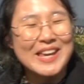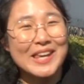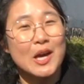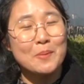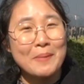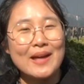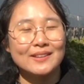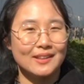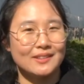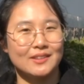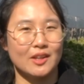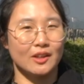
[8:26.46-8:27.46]
He
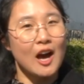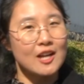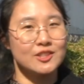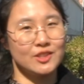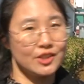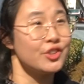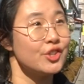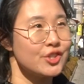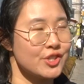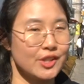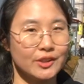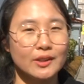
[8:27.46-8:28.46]
amended the
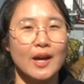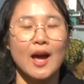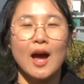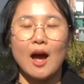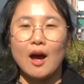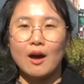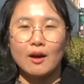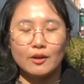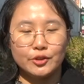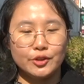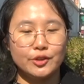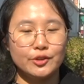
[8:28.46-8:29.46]
constitution
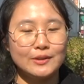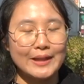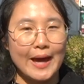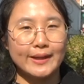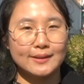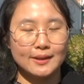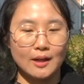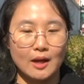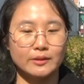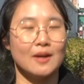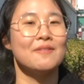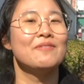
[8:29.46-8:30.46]
to let
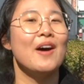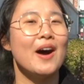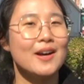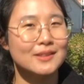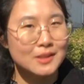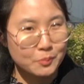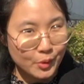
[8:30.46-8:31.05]
the first